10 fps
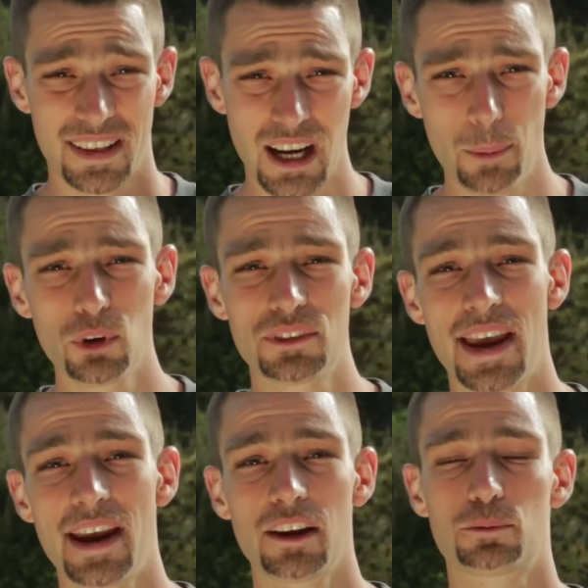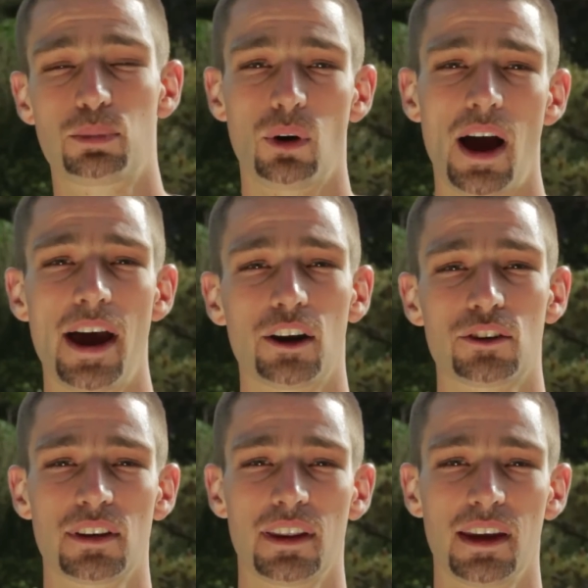A couple days
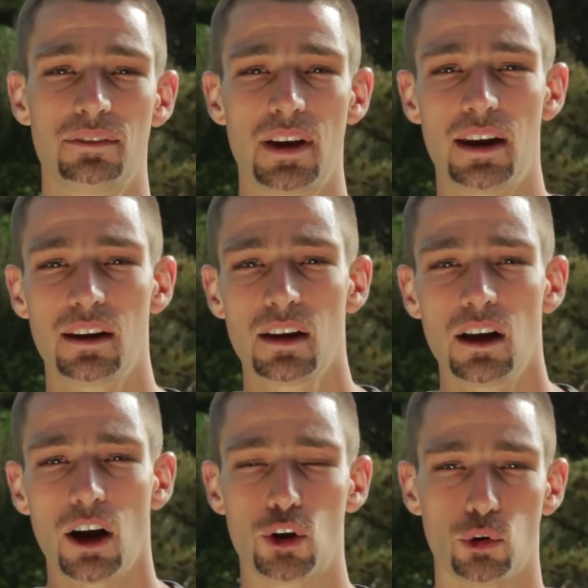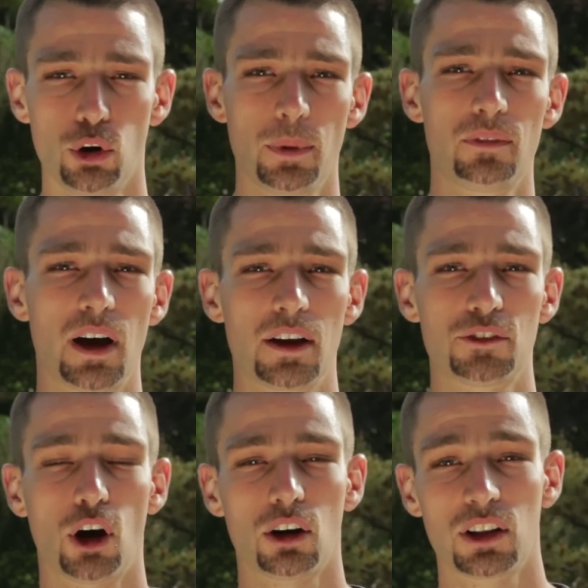prior to the event, a group of
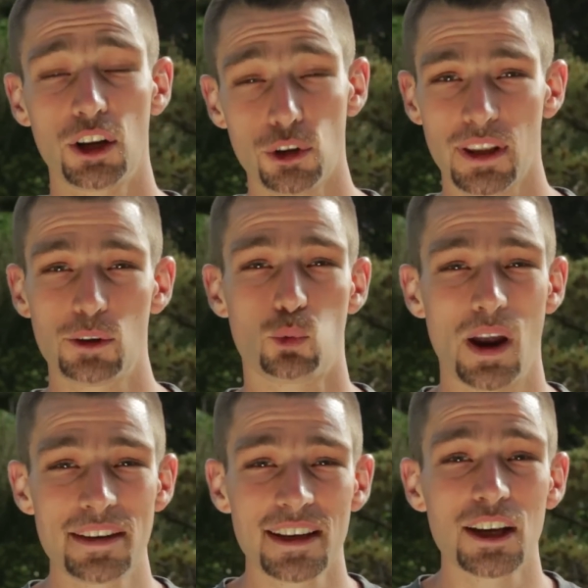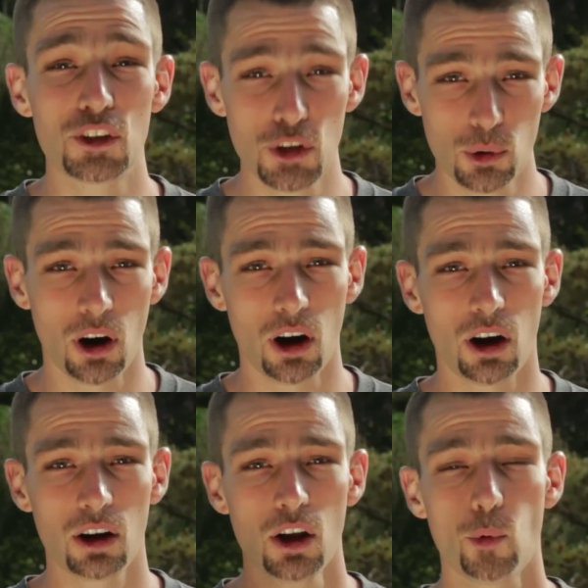us are literally renting a
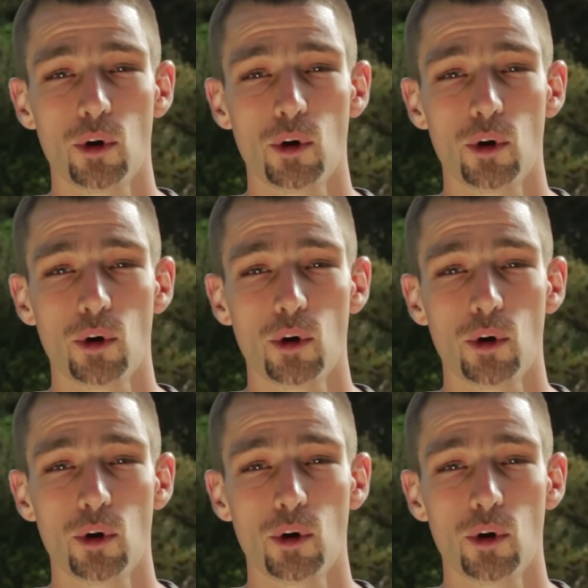U-Haul.